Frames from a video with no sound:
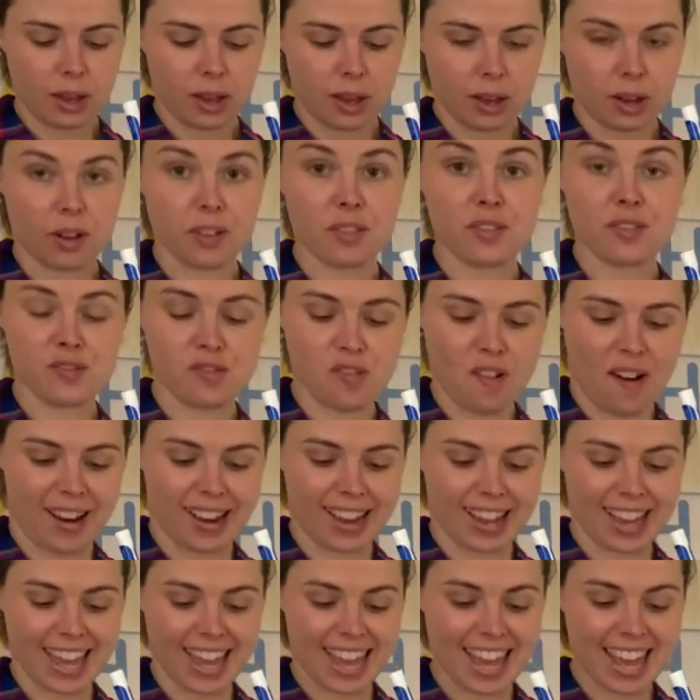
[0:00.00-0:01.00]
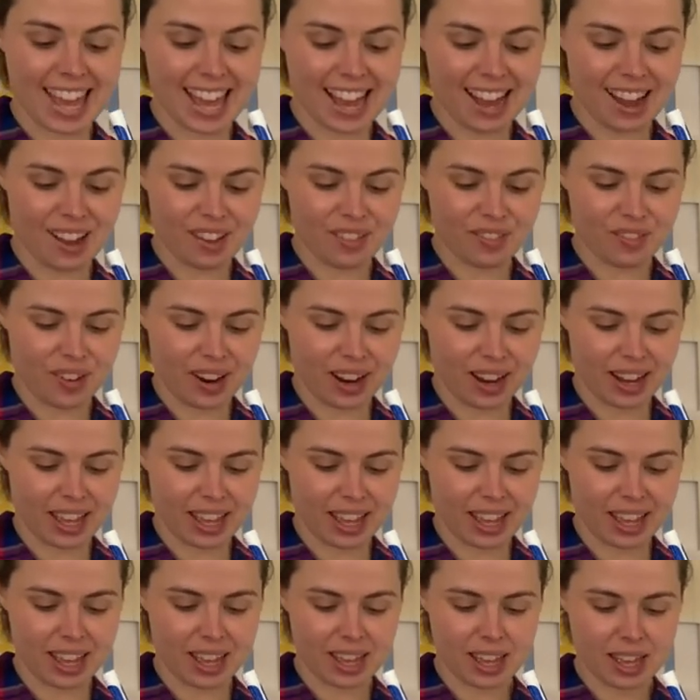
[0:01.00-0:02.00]
Got Frankie, hi
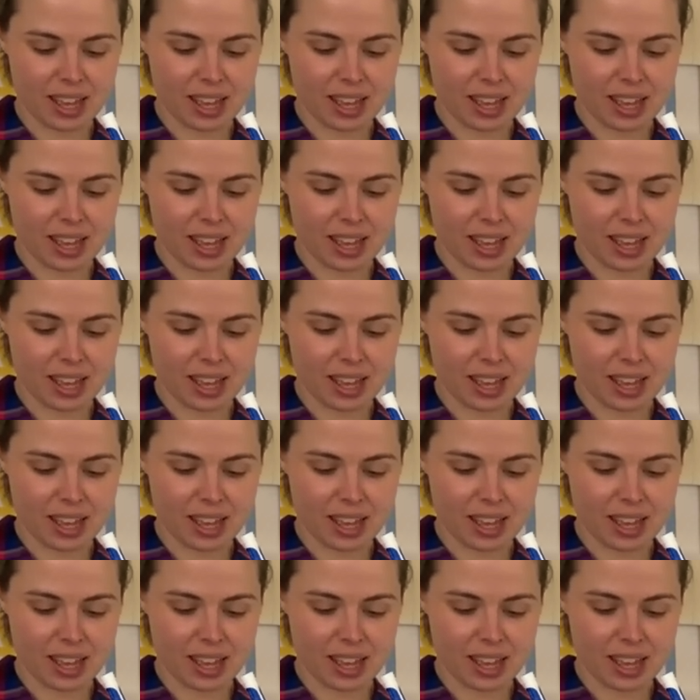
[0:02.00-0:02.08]
Frankie.